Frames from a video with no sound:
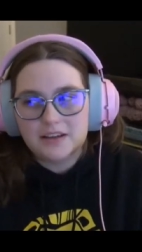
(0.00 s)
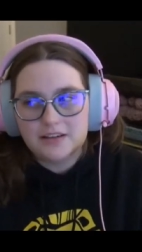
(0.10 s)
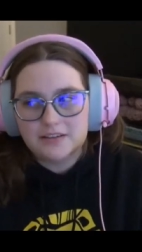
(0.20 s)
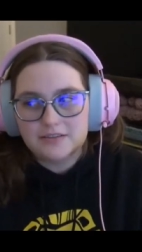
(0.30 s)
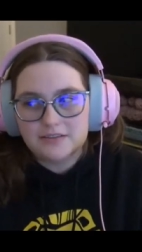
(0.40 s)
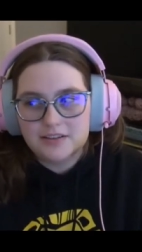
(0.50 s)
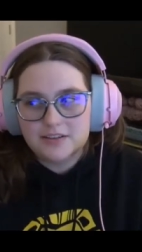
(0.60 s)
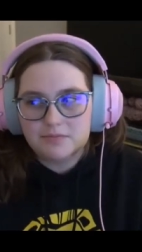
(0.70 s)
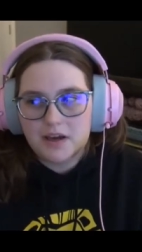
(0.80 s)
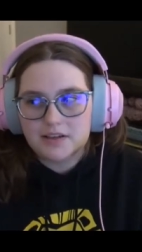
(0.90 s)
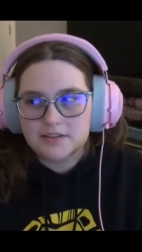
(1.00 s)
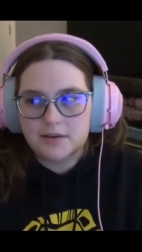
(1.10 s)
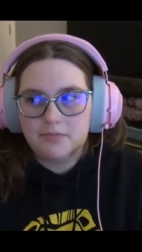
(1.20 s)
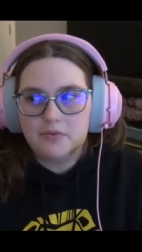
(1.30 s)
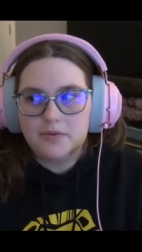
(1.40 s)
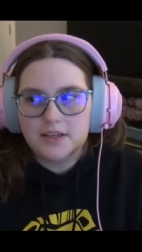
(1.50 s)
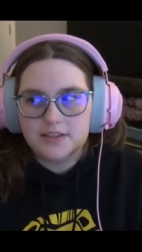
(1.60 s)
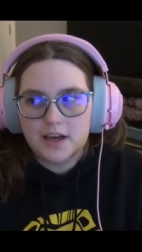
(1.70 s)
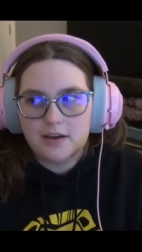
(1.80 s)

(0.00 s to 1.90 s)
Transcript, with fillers: like these past couple weeks,